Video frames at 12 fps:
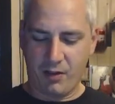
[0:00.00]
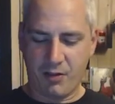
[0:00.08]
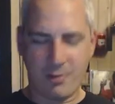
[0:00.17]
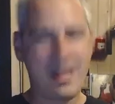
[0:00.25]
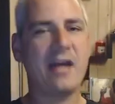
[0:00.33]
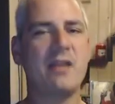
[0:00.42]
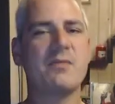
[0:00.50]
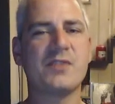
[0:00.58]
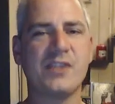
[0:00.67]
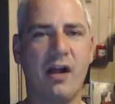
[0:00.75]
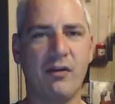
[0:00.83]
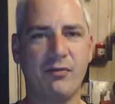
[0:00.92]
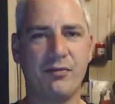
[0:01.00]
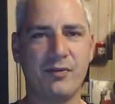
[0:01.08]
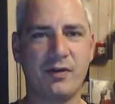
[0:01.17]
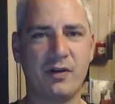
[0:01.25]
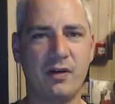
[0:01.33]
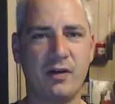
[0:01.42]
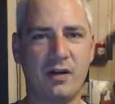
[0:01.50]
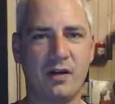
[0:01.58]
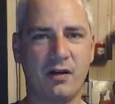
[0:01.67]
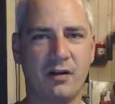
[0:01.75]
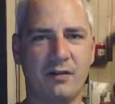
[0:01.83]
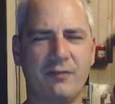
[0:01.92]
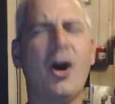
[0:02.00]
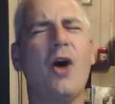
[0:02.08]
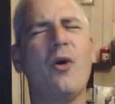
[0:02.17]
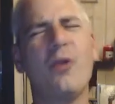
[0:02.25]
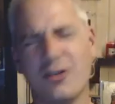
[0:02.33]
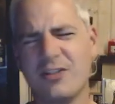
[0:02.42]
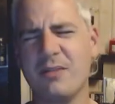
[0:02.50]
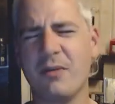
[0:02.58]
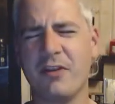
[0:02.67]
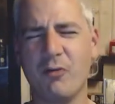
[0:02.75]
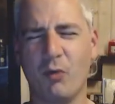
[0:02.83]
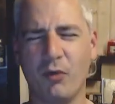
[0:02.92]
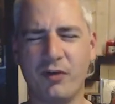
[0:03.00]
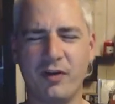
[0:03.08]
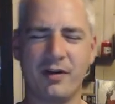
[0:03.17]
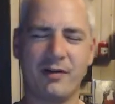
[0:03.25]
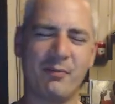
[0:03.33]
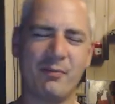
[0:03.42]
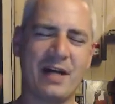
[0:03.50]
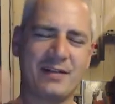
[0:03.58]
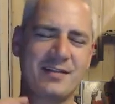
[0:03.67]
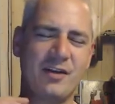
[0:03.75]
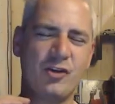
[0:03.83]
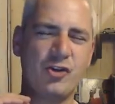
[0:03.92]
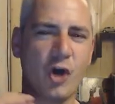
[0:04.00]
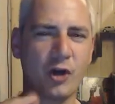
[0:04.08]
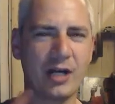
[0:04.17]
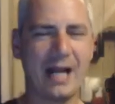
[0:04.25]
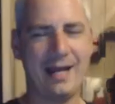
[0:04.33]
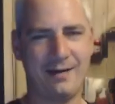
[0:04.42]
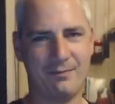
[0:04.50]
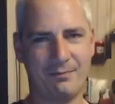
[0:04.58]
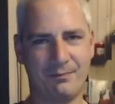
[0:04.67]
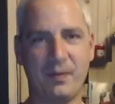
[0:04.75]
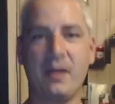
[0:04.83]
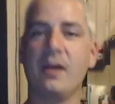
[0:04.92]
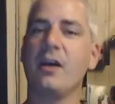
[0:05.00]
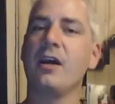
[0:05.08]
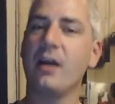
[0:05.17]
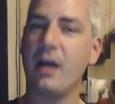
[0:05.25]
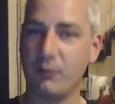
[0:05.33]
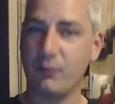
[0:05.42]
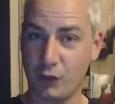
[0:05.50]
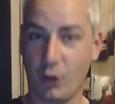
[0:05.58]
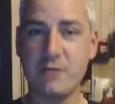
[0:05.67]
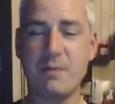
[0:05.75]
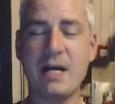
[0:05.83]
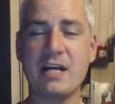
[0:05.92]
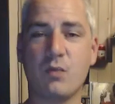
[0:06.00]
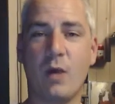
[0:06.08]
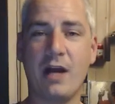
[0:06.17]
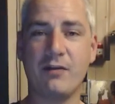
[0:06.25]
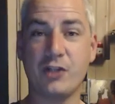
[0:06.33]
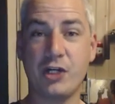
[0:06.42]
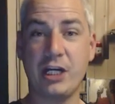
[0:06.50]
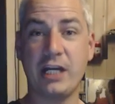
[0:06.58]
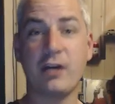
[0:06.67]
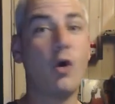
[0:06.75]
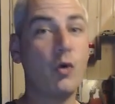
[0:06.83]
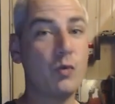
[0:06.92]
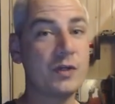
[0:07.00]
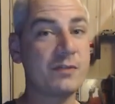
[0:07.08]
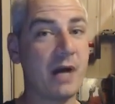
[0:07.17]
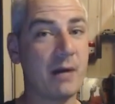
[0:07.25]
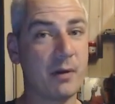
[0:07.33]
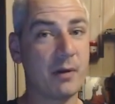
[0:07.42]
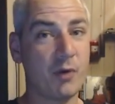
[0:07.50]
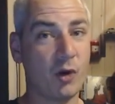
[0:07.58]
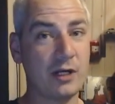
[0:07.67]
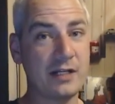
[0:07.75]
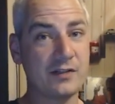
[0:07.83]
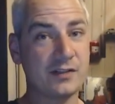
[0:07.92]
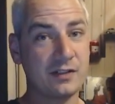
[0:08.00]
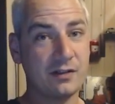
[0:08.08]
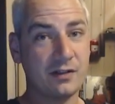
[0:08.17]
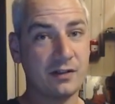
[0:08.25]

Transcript: the man himself. No, not Timothy Dalton. But John Glenn, joined by his wife Janine, who was Barbara Broccoli's,